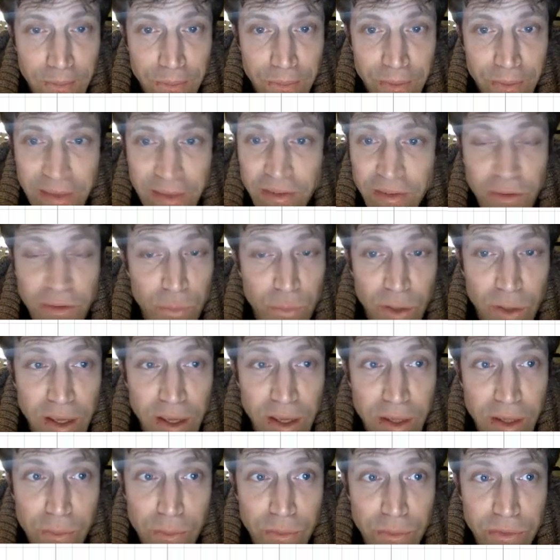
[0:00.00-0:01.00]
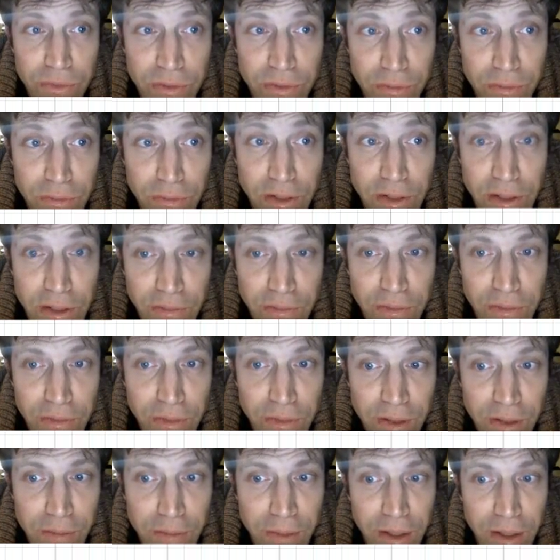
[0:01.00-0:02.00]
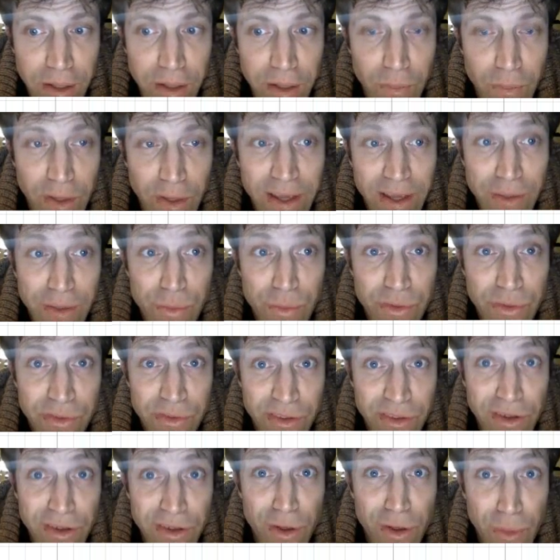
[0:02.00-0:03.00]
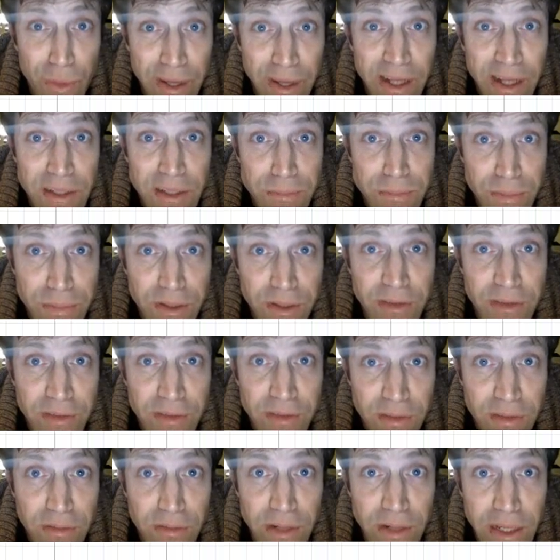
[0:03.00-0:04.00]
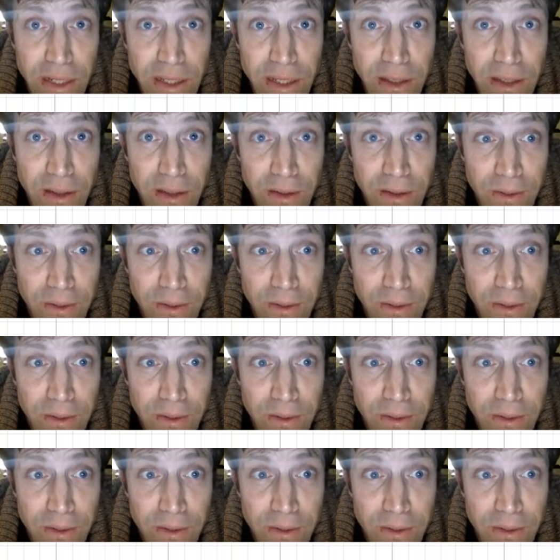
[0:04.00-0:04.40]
That's just y equals 3 if you think about it. Y equals 0x plus 3,